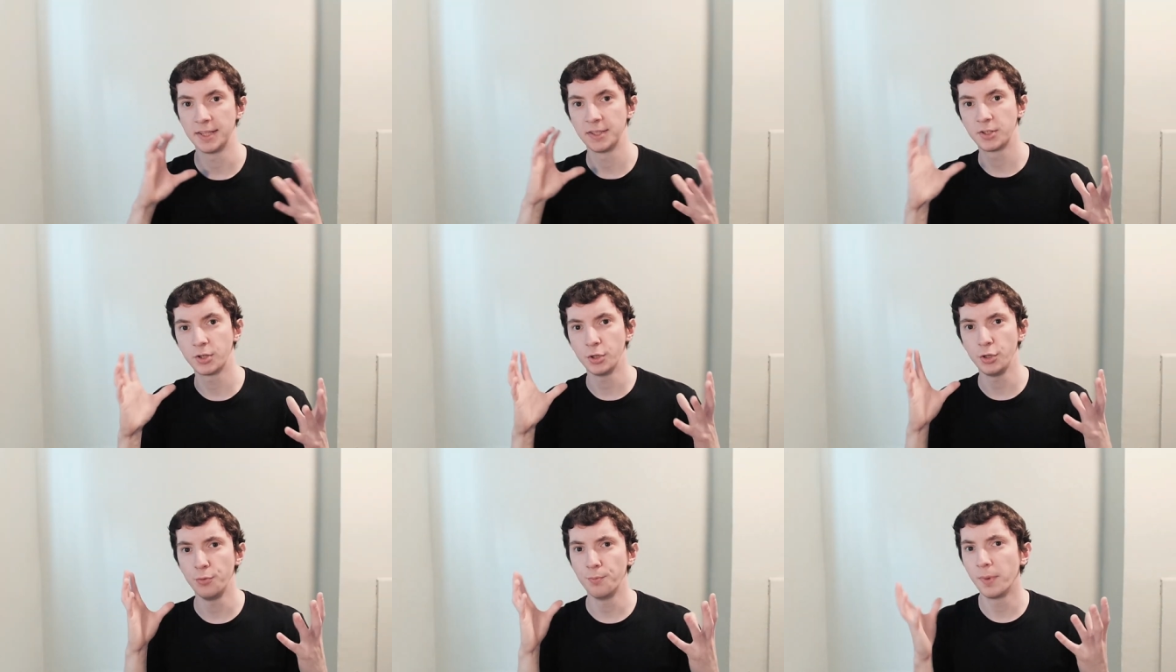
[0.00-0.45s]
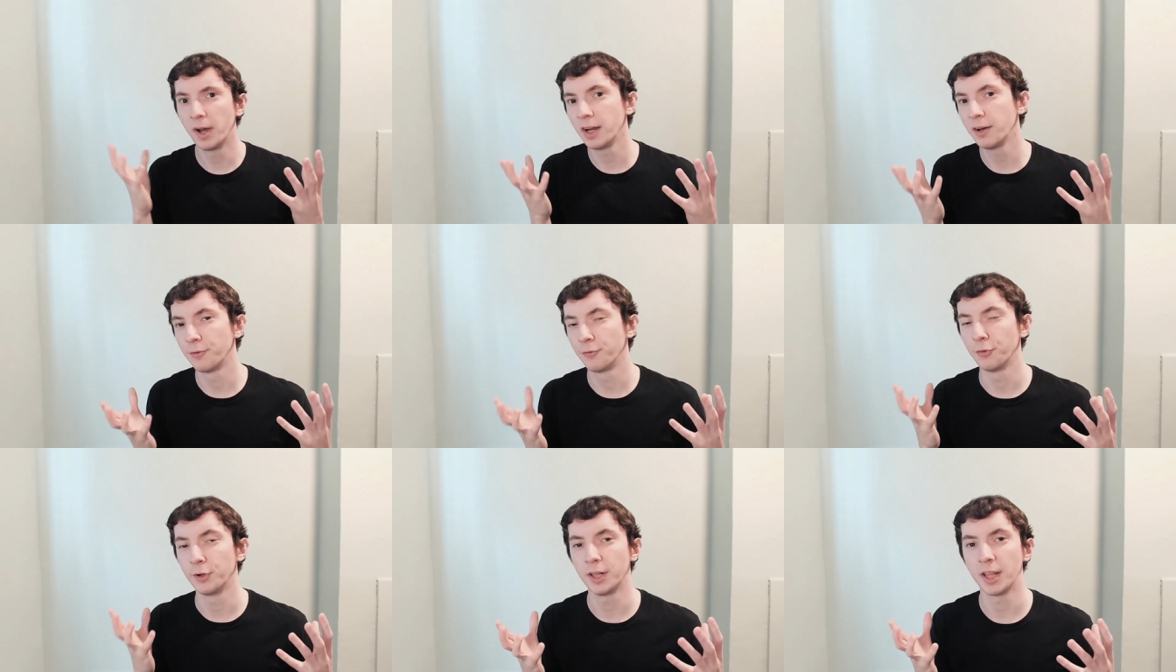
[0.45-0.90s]
And so you might
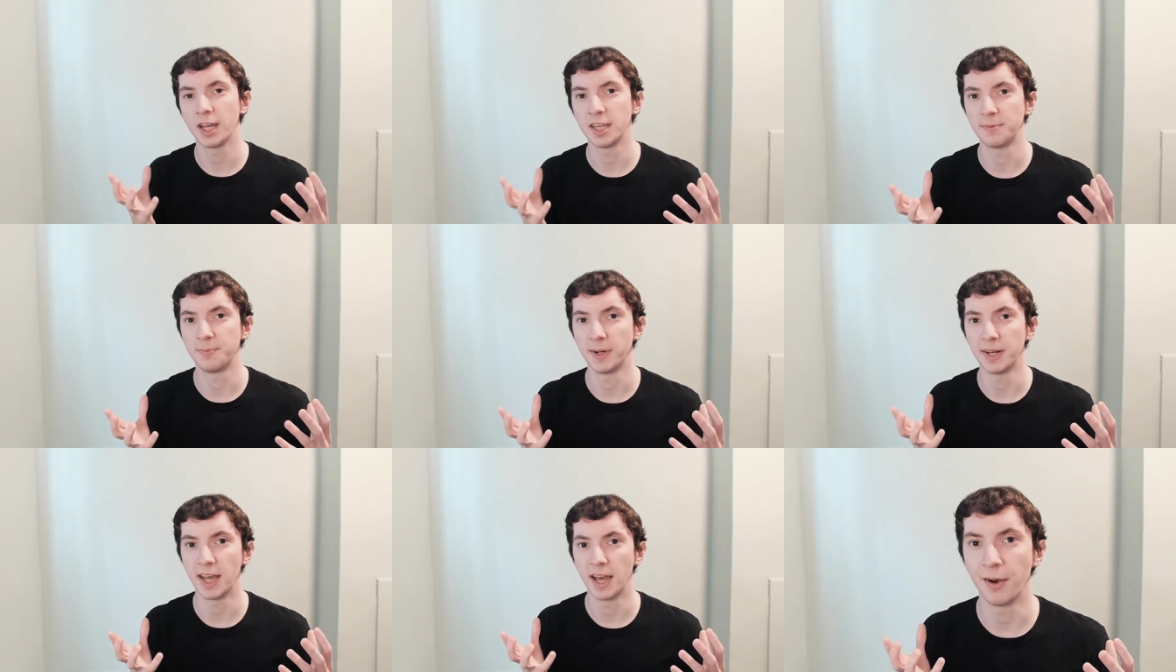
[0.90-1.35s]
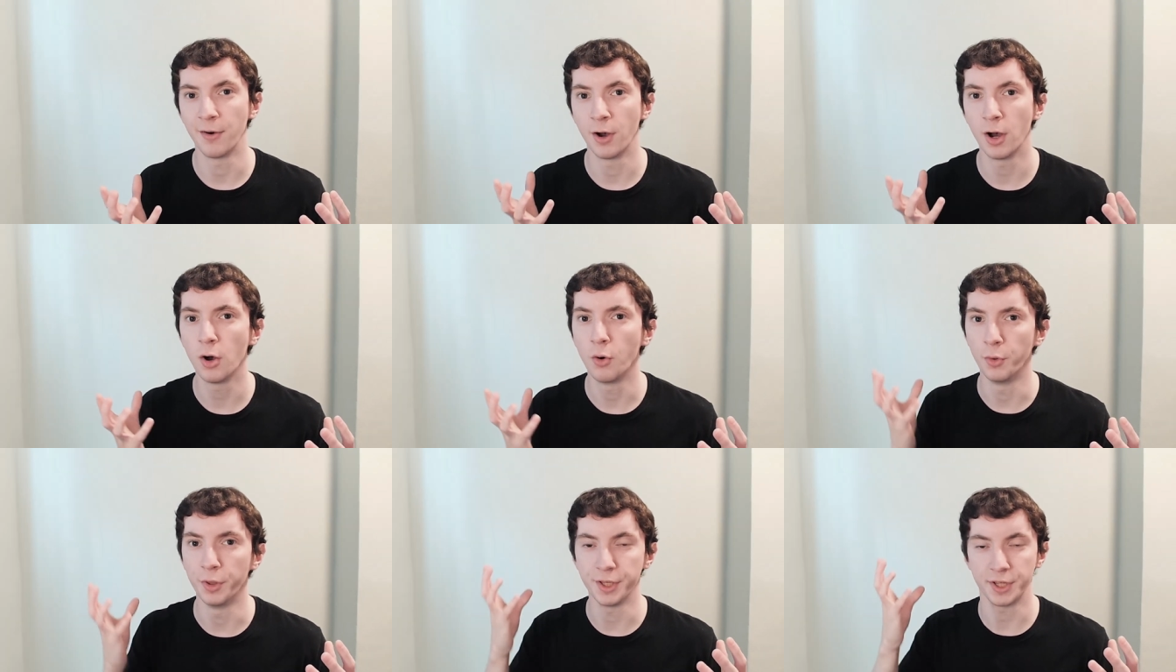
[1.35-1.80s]
have realized by now,
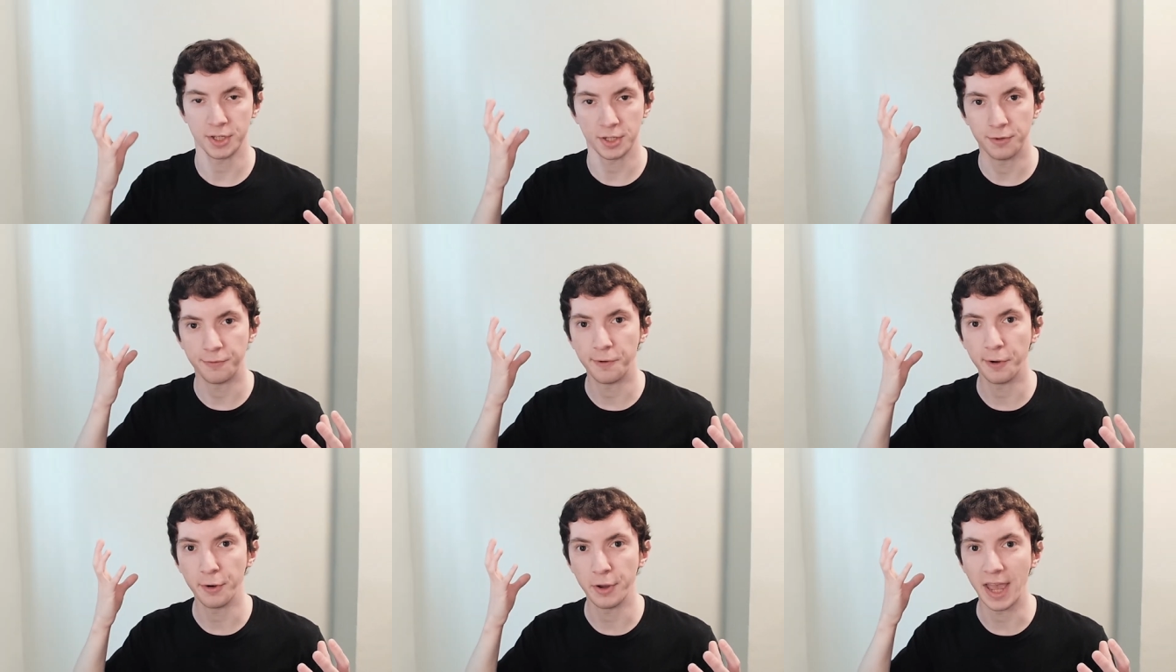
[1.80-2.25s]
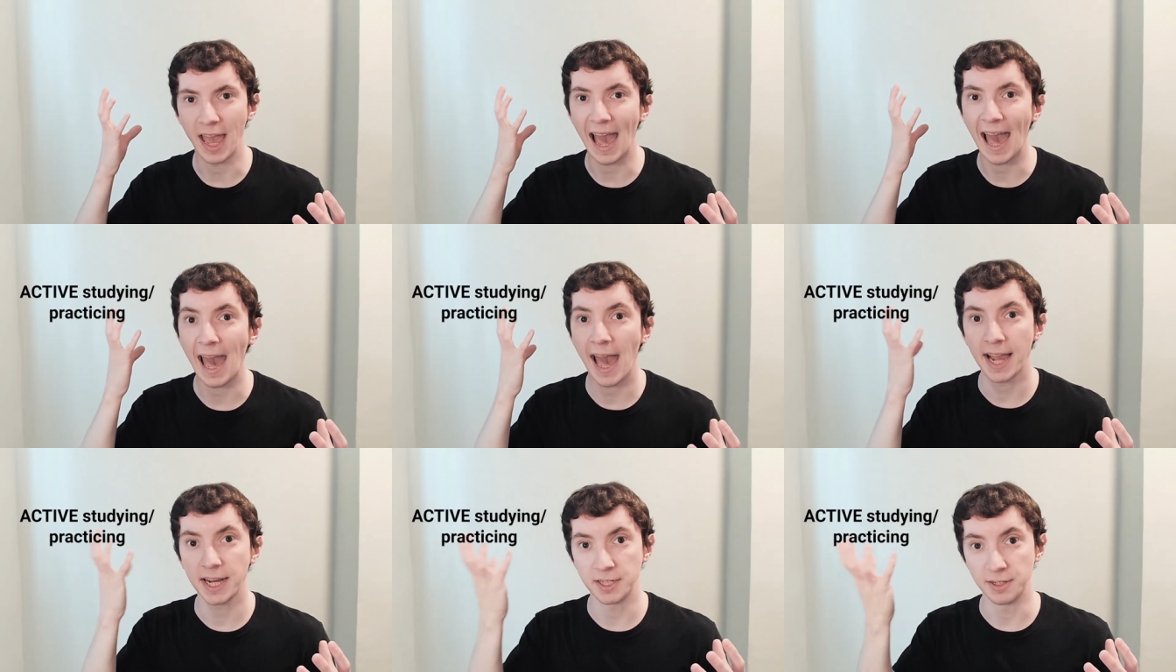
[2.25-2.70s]
oh, well, this is a very
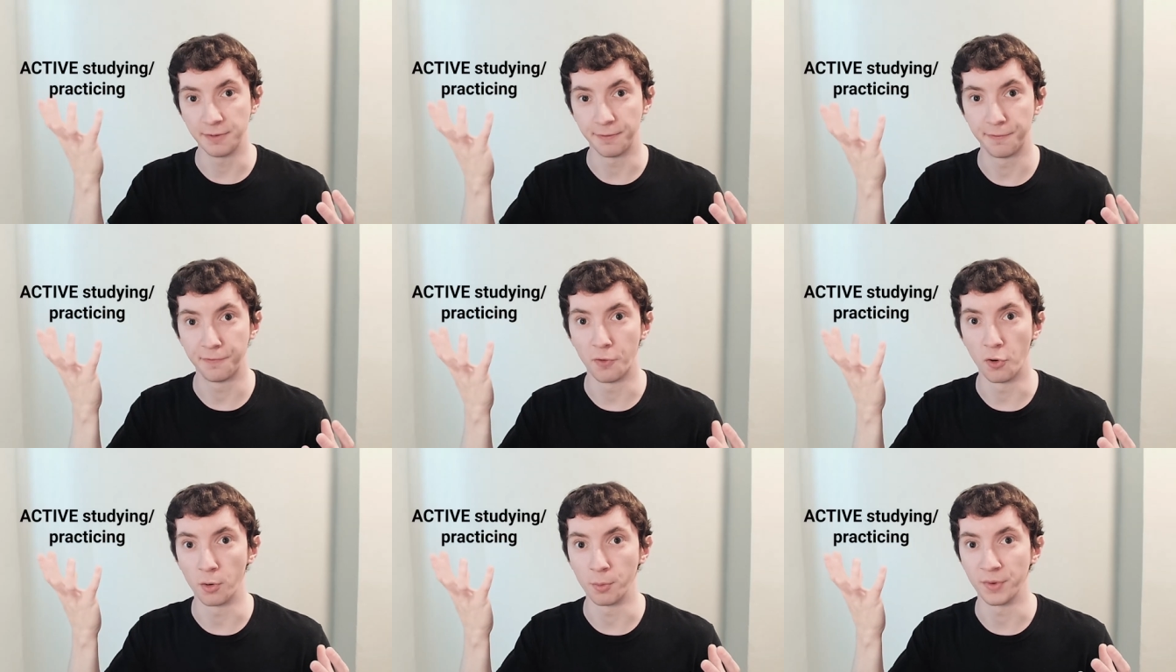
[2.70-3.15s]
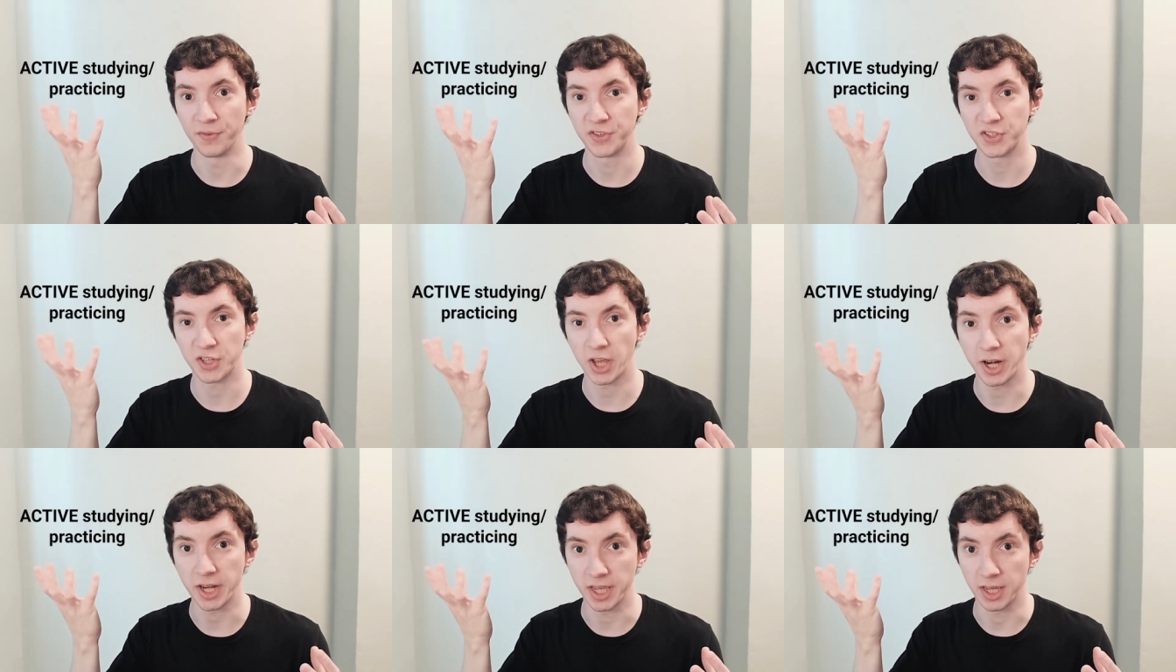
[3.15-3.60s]
active form of
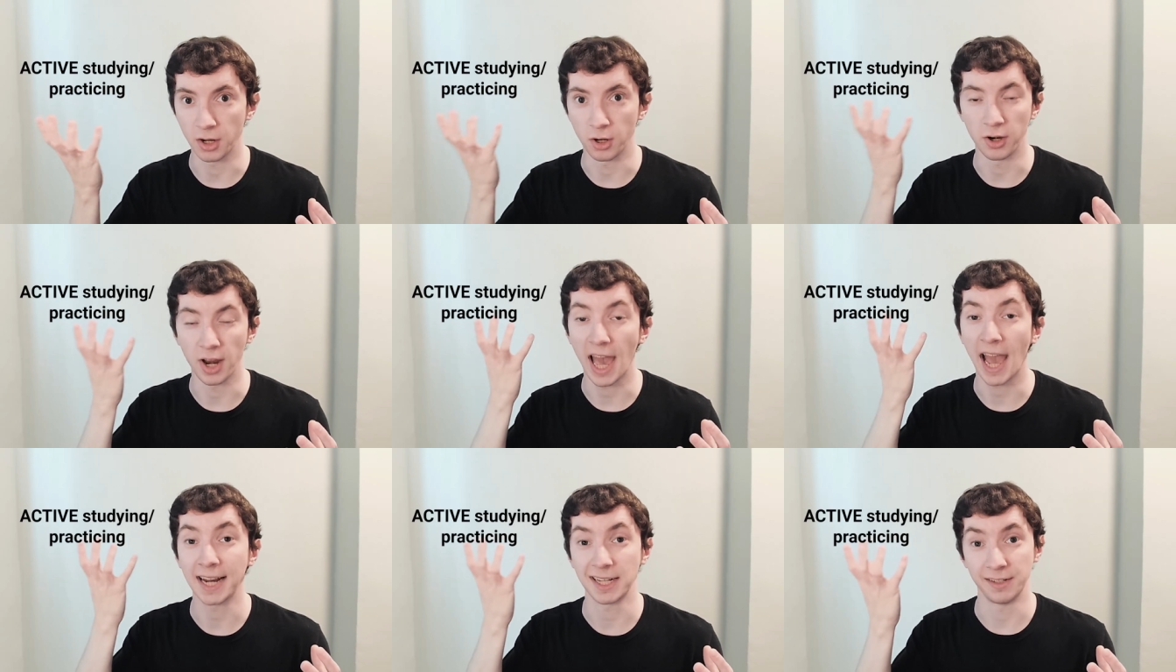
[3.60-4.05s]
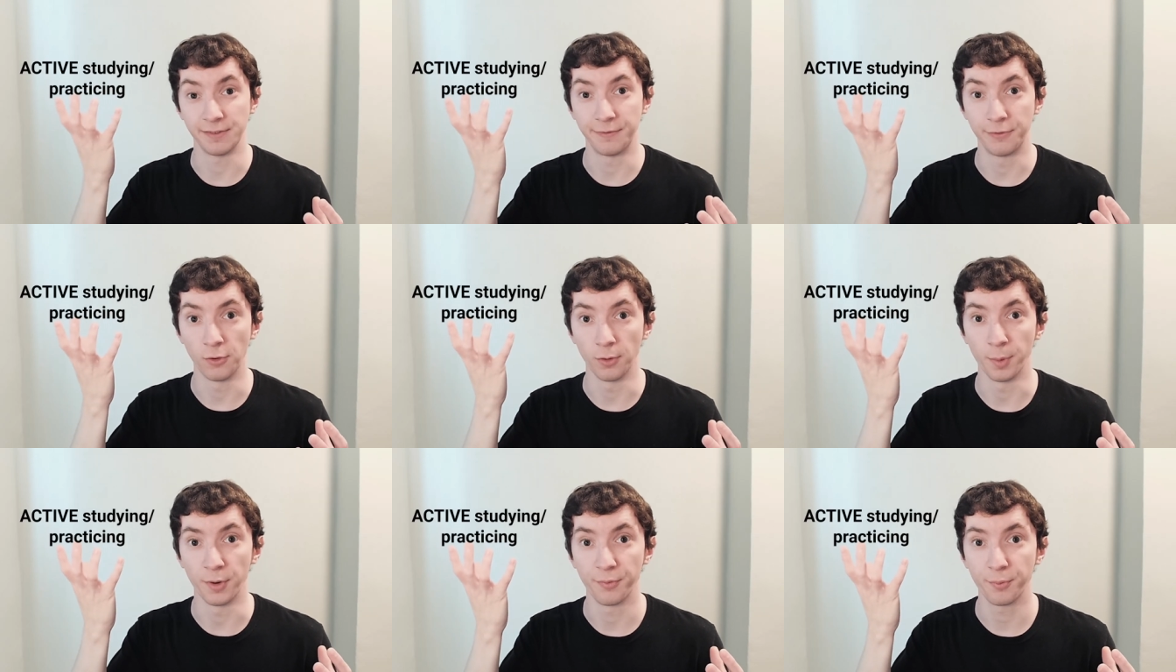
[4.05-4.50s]
studying or an active
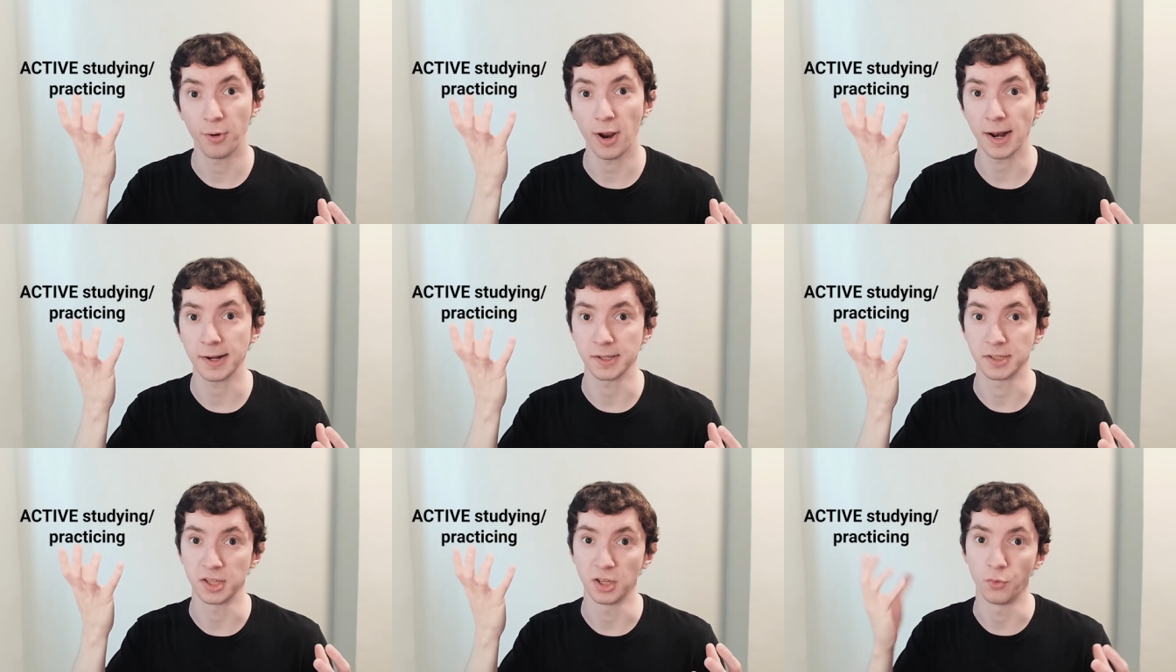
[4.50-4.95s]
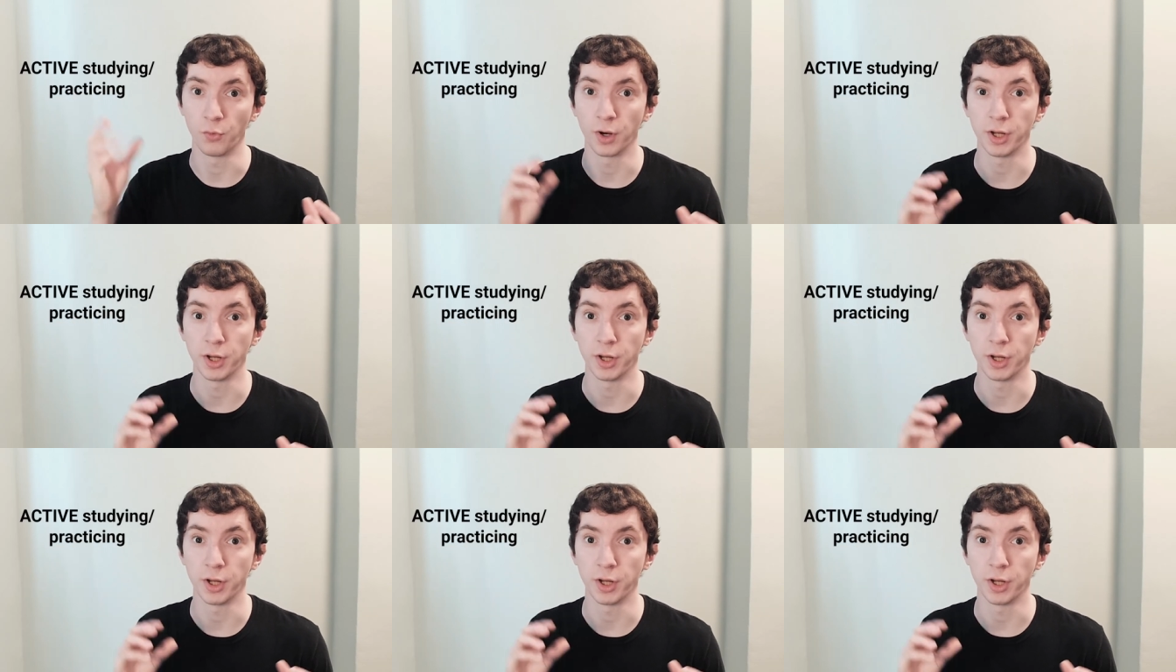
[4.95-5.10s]
form of practicing where